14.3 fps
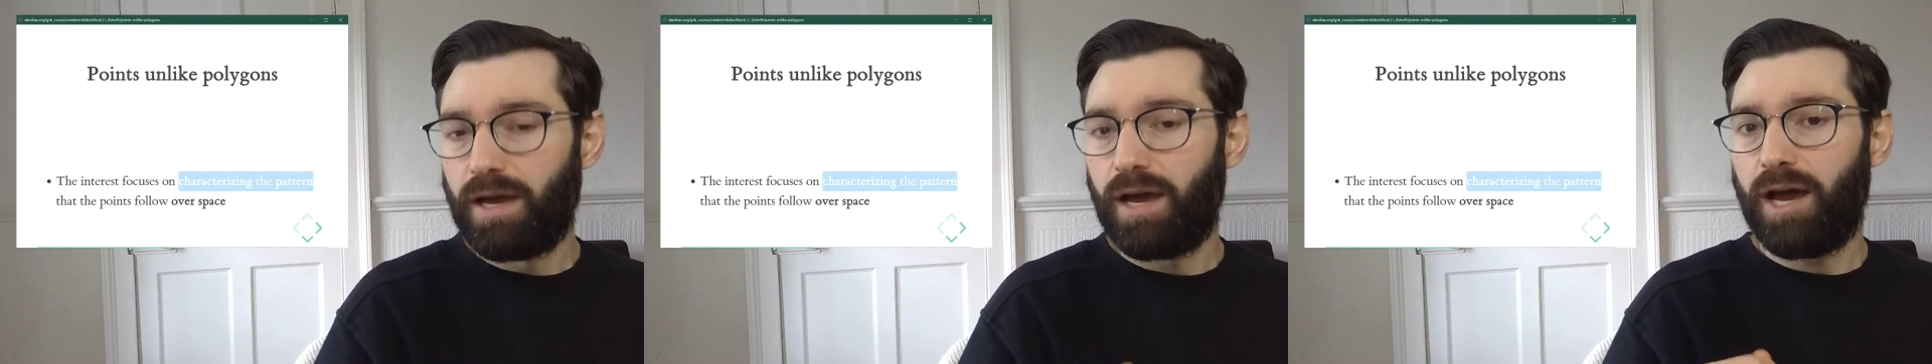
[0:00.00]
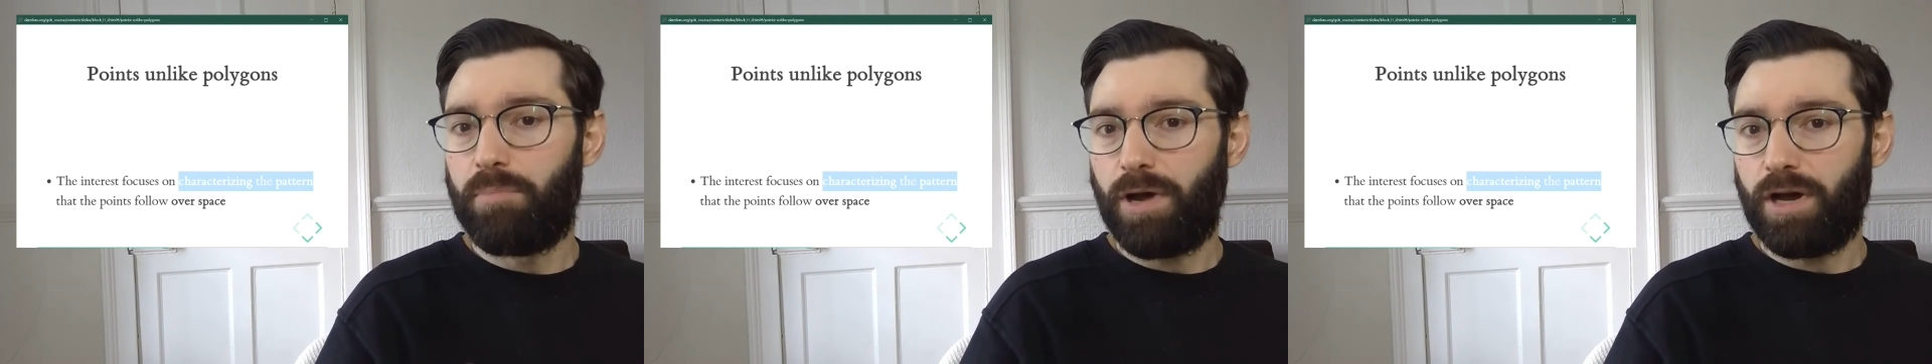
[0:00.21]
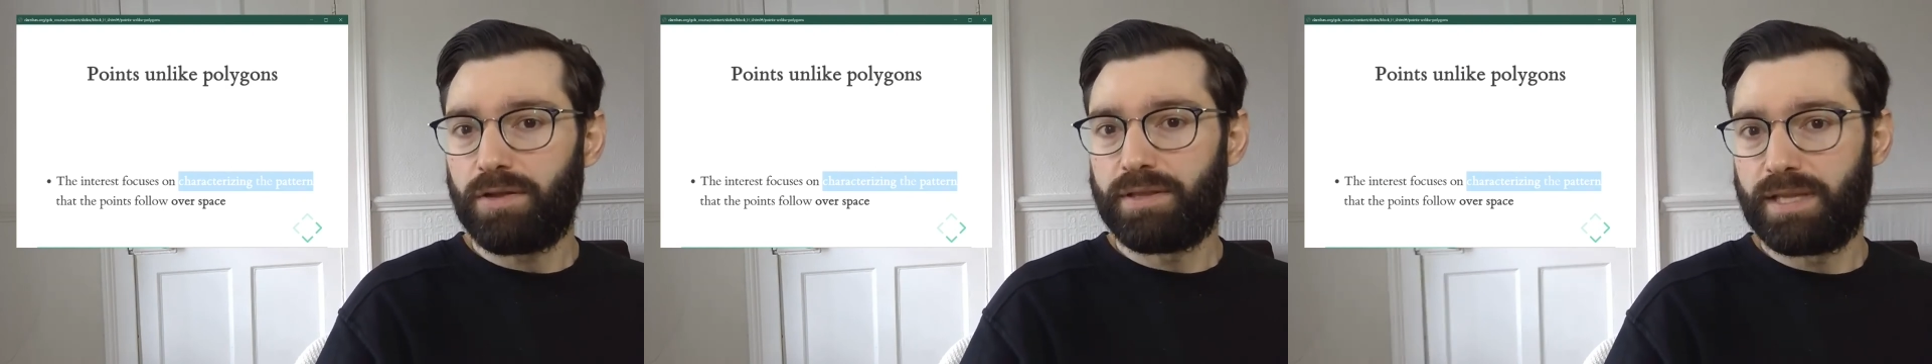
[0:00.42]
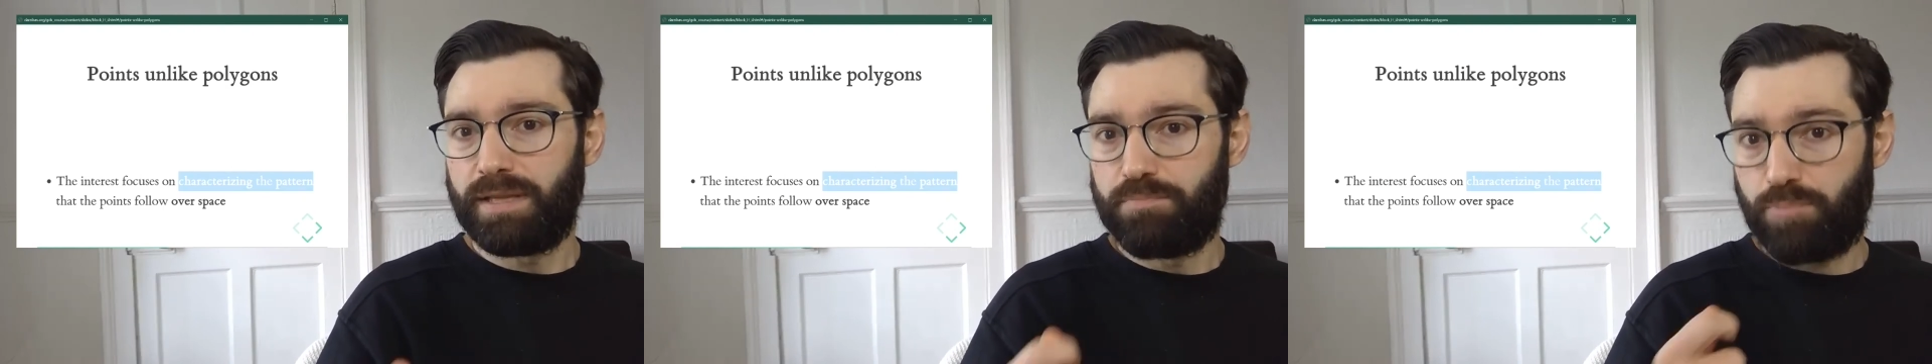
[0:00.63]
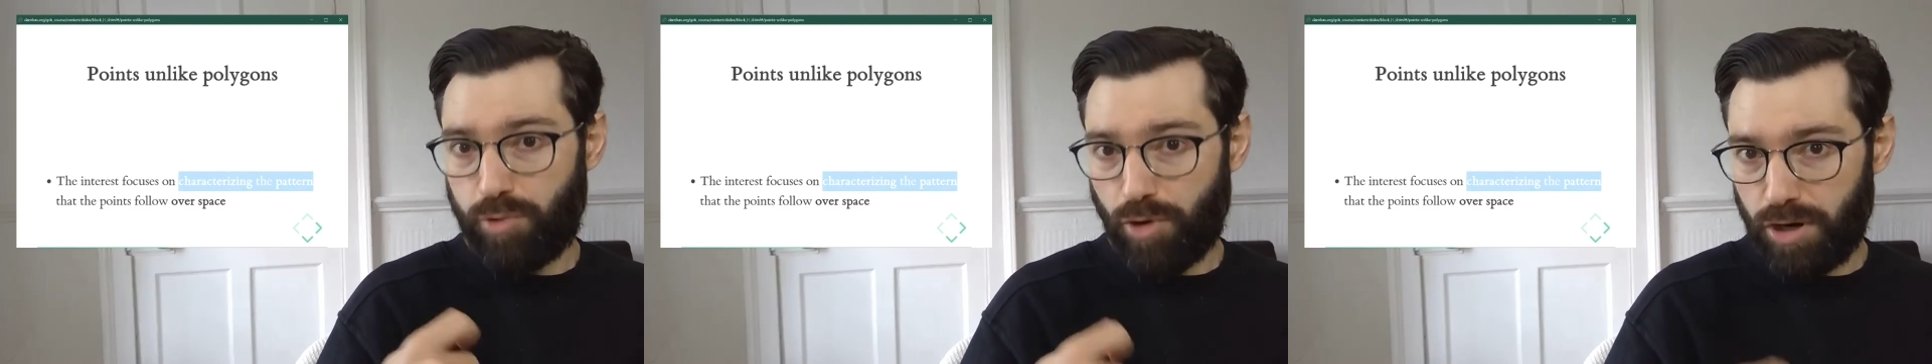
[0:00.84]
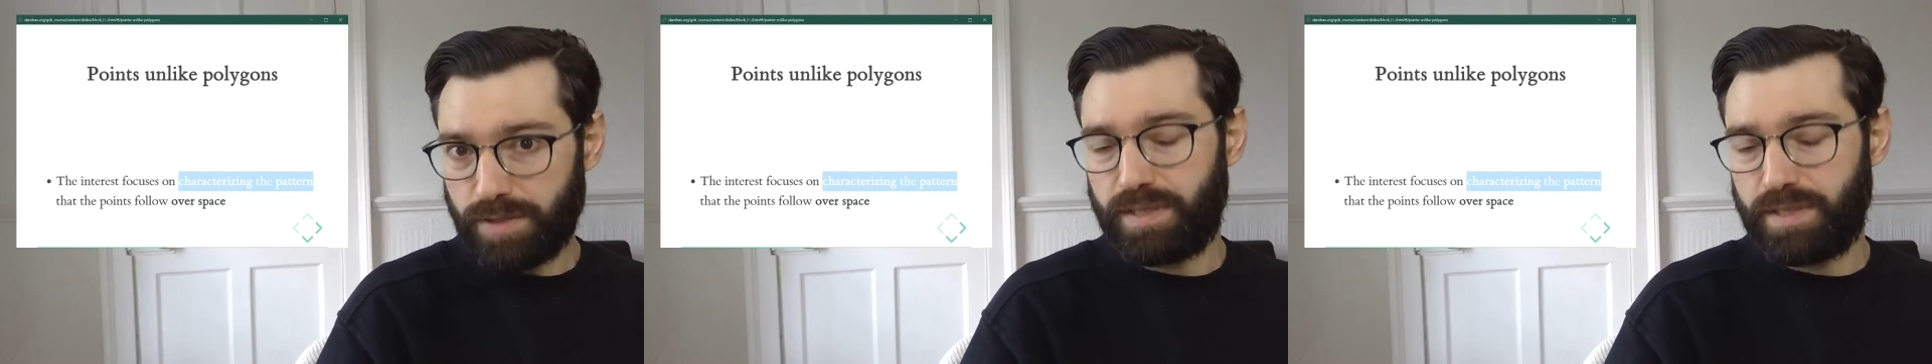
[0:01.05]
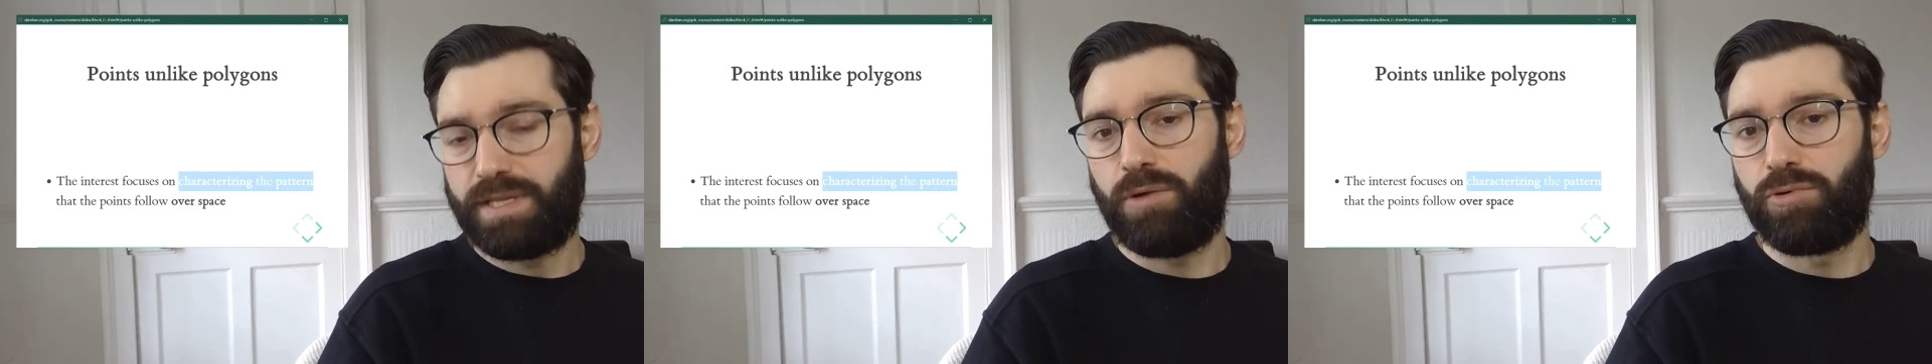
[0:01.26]
about the
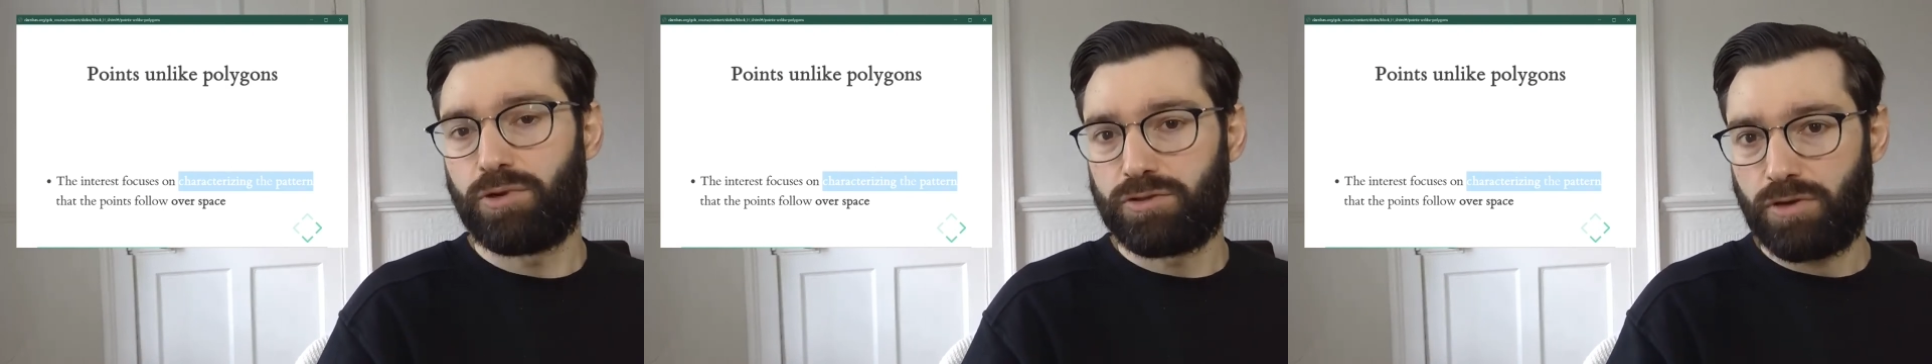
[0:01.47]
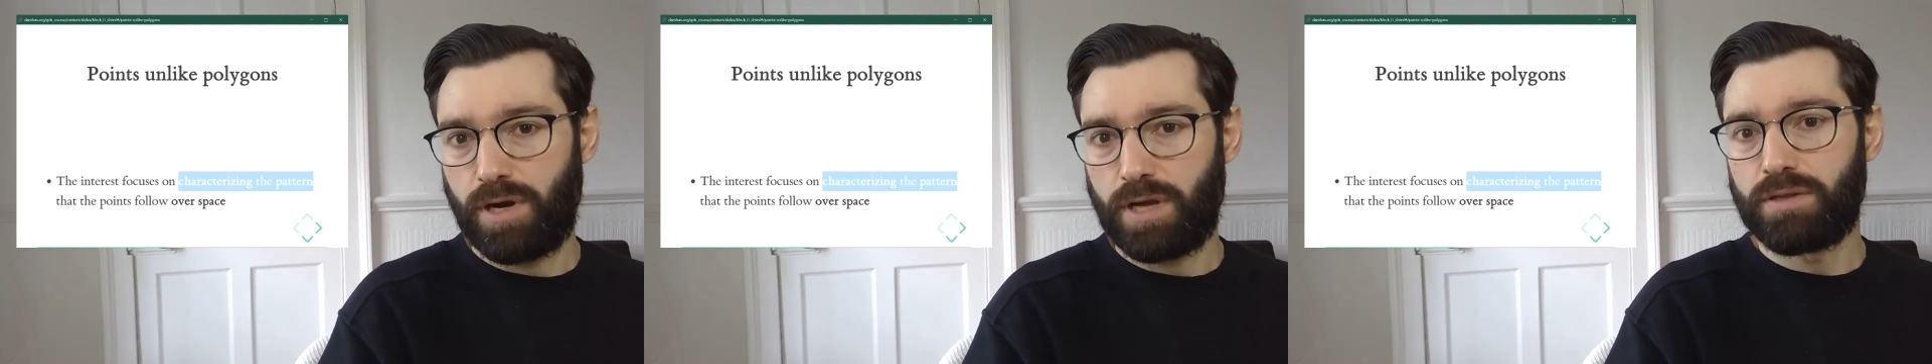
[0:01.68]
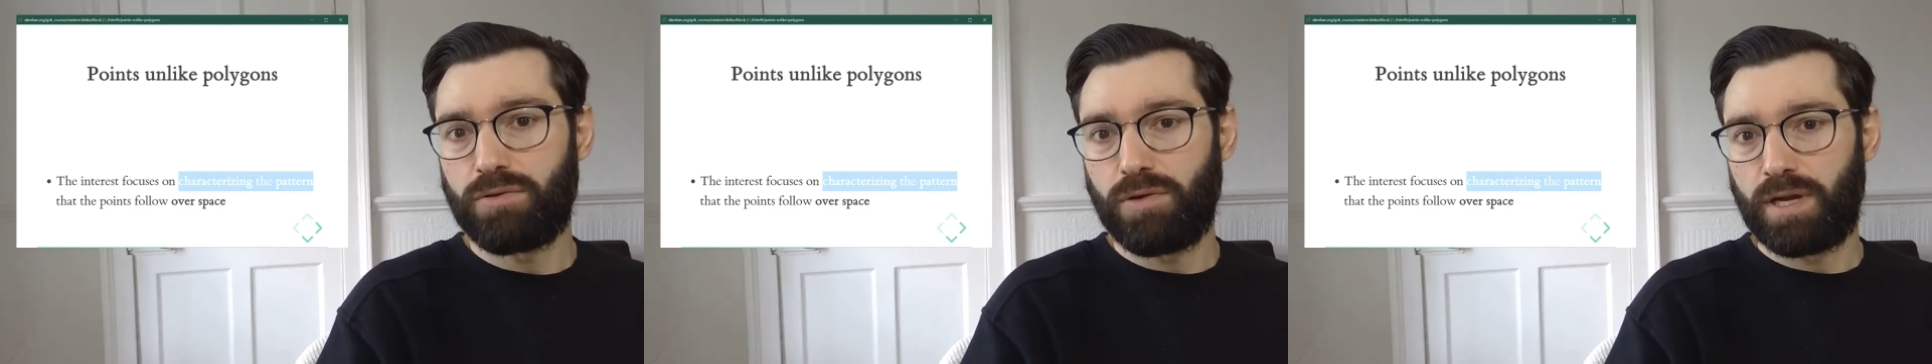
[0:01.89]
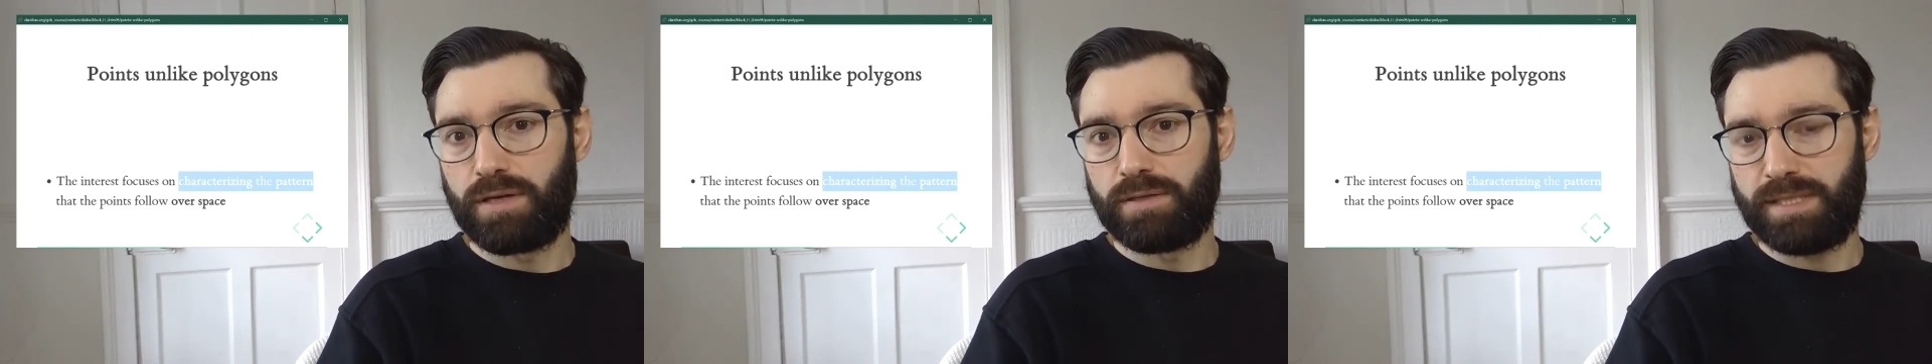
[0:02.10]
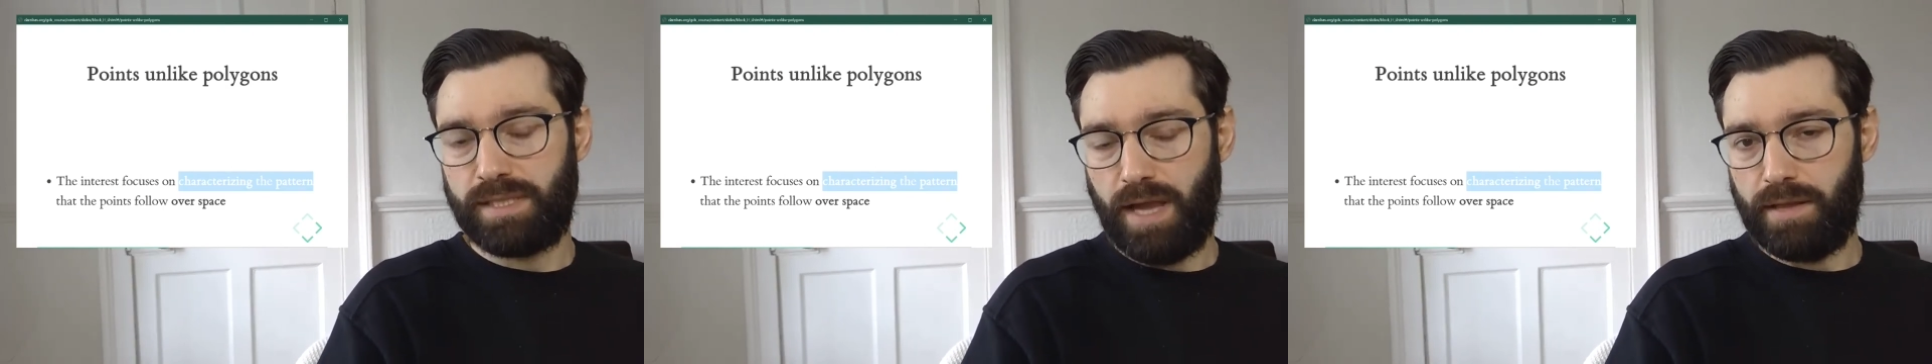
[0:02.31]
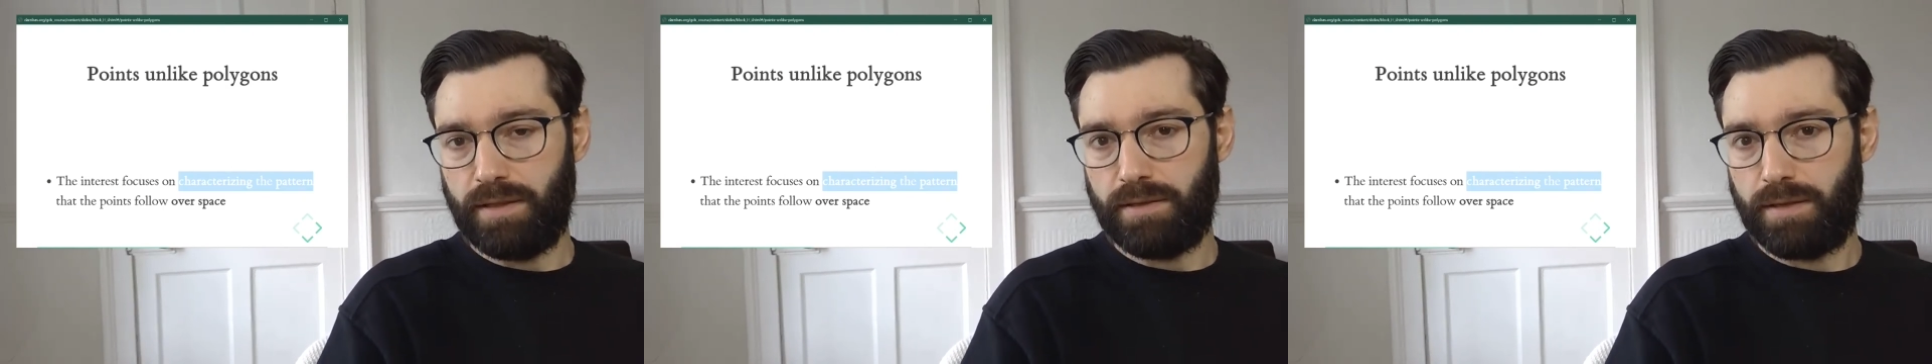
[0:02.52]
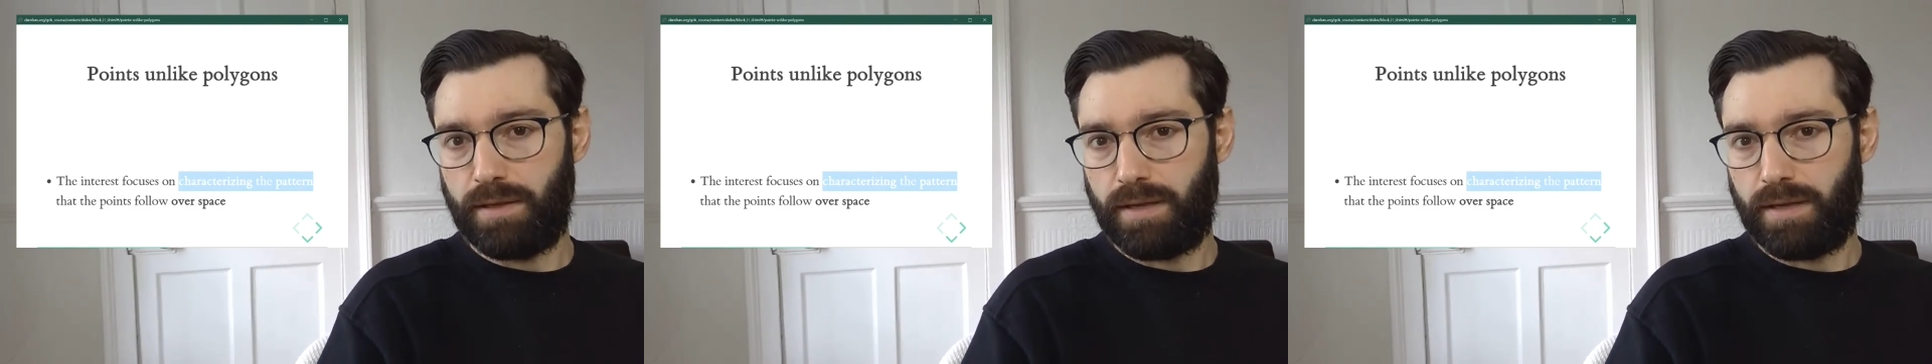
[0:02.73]
process that we're trying to understand.